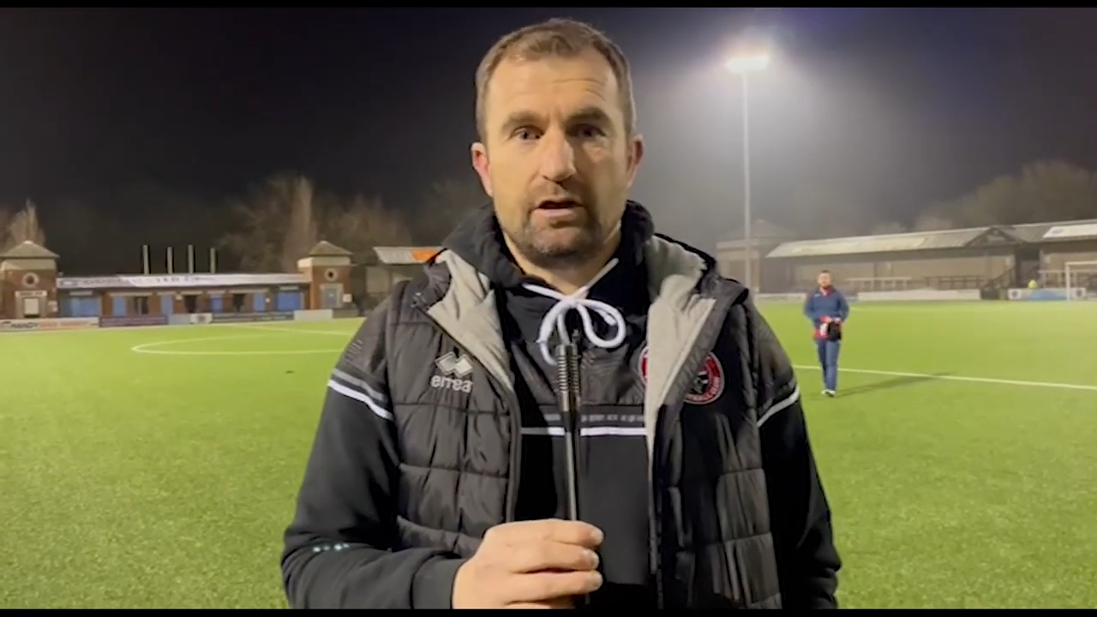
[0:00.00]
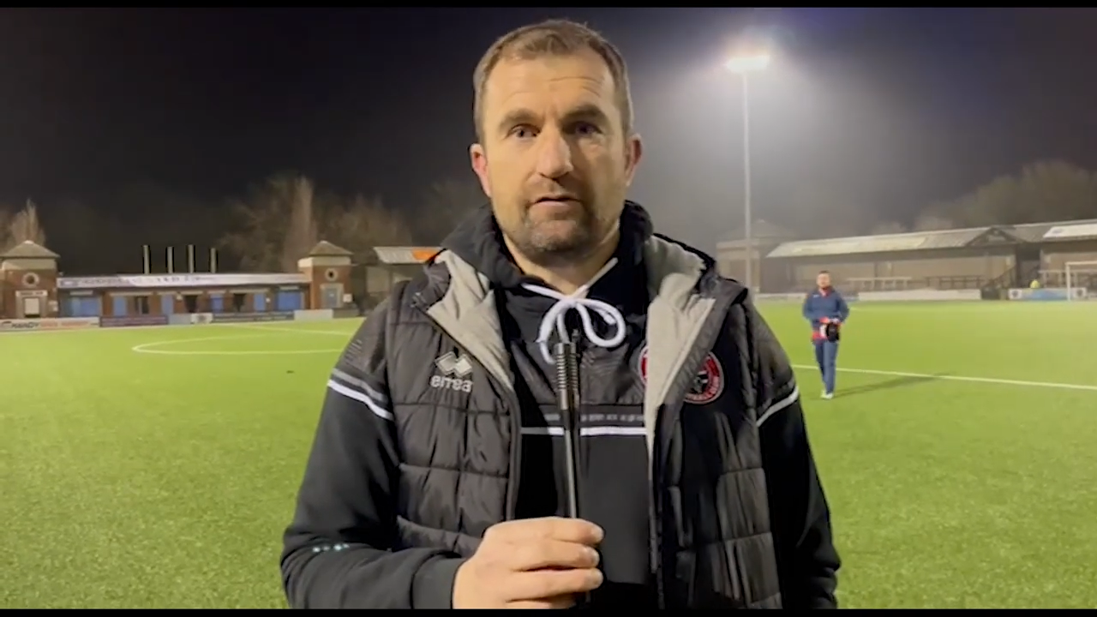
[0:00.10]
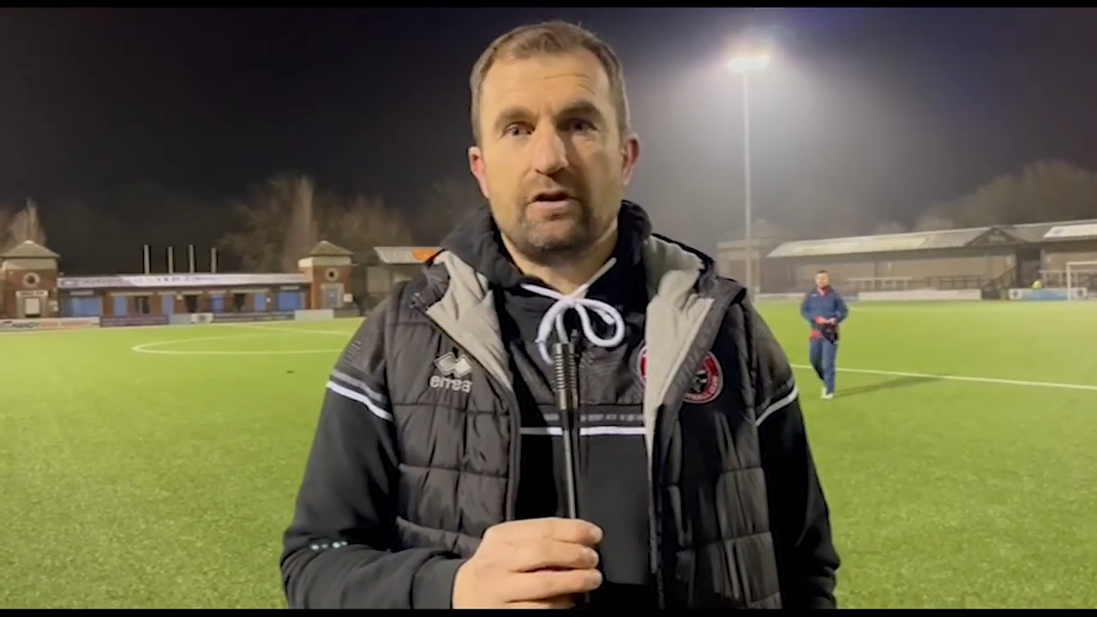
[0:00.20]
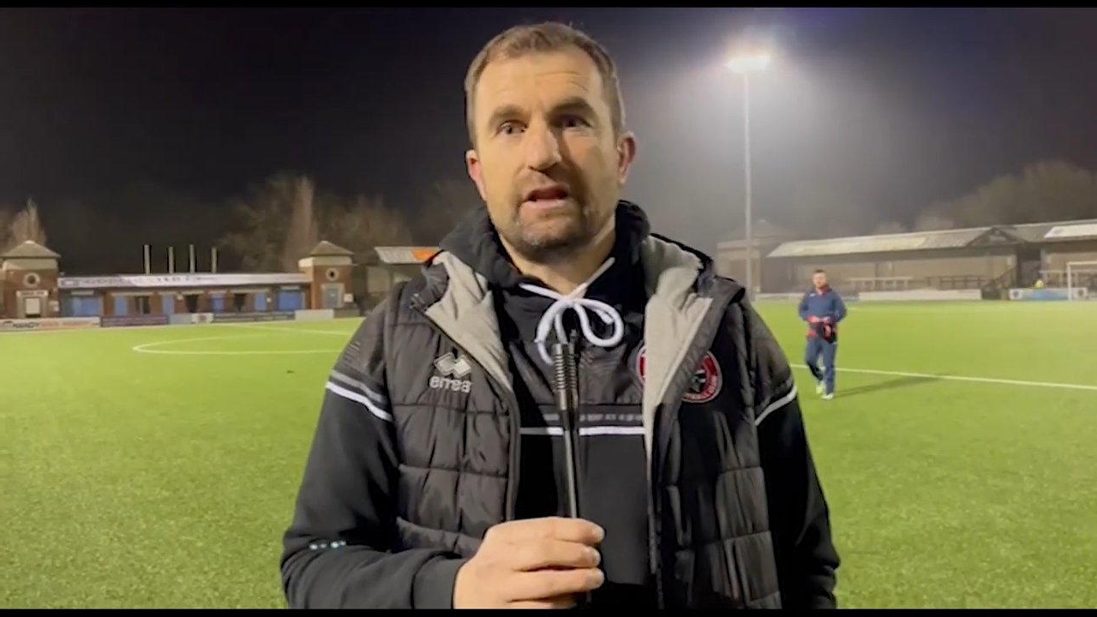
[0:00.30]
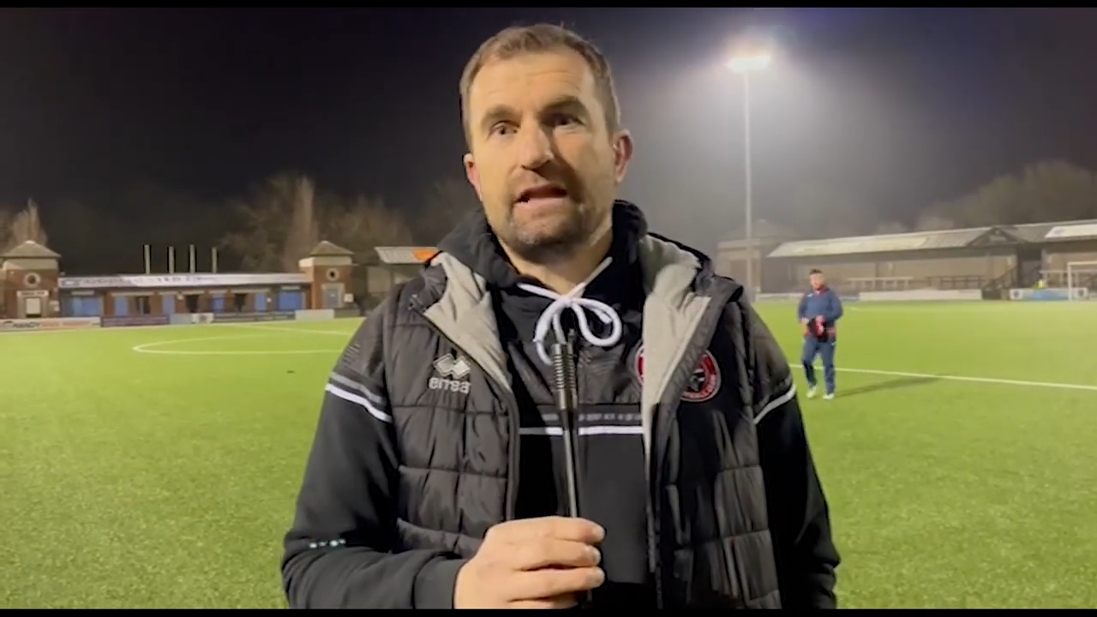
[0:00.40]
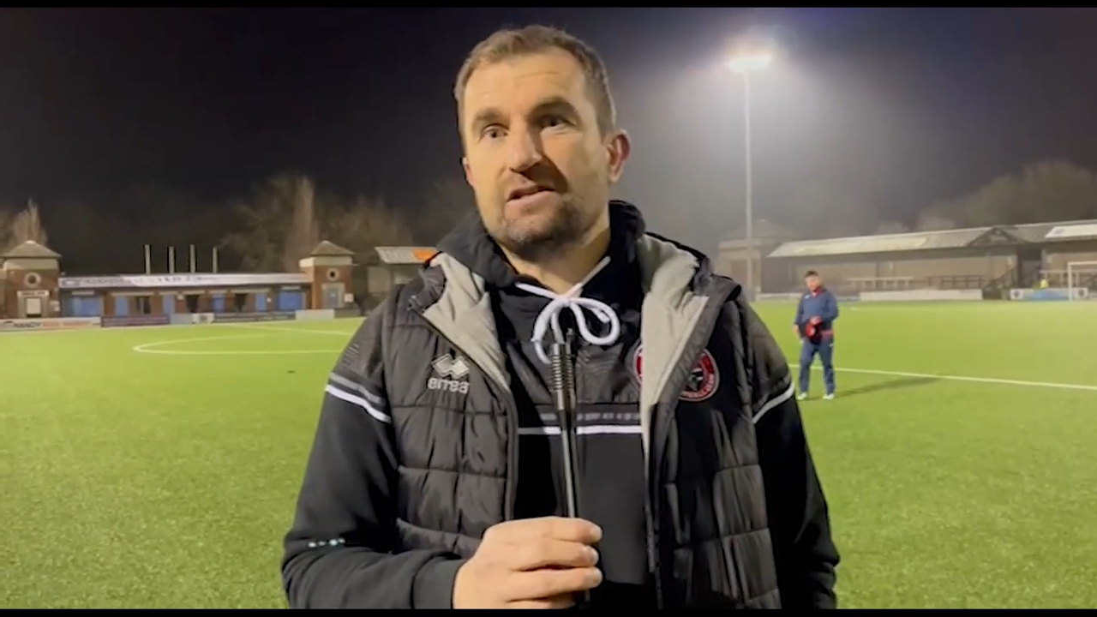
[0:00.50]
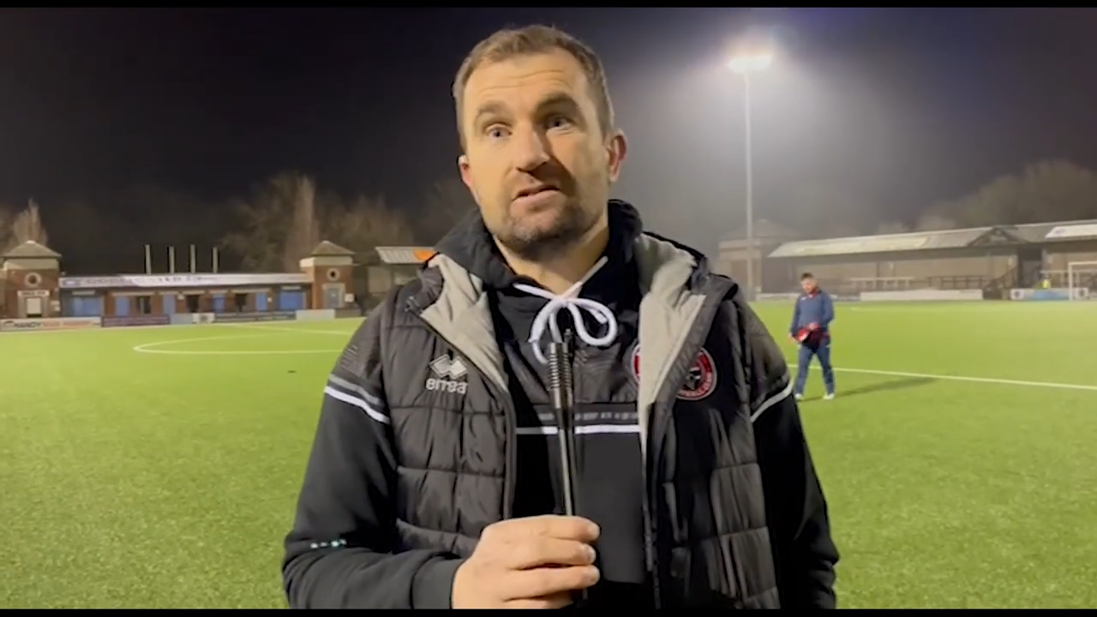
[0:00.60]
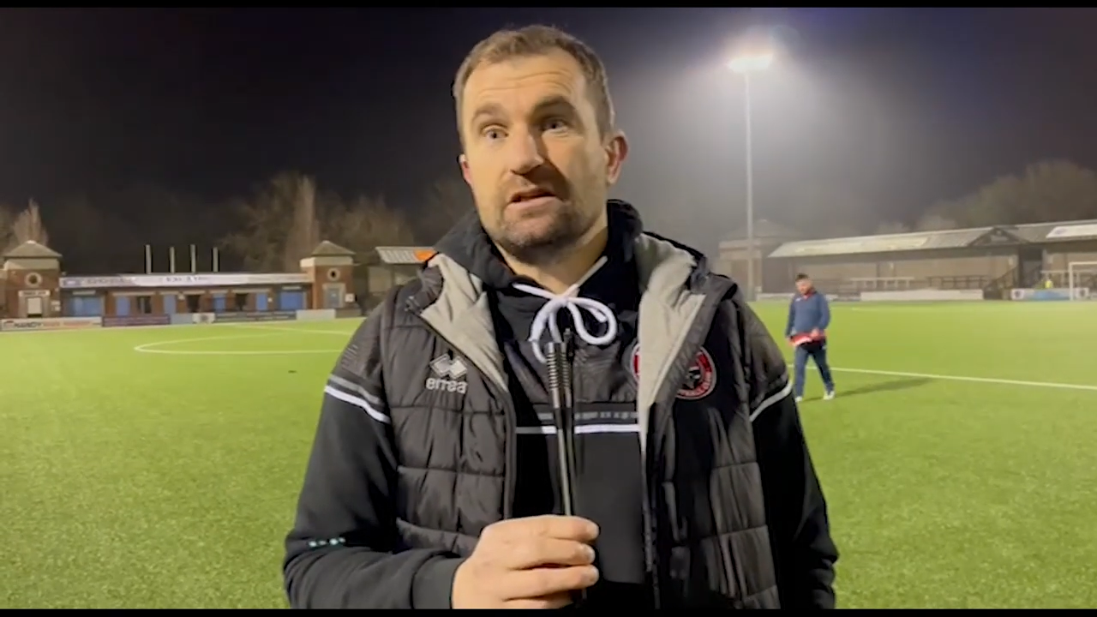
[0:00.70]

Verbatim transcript: Other than that, there's,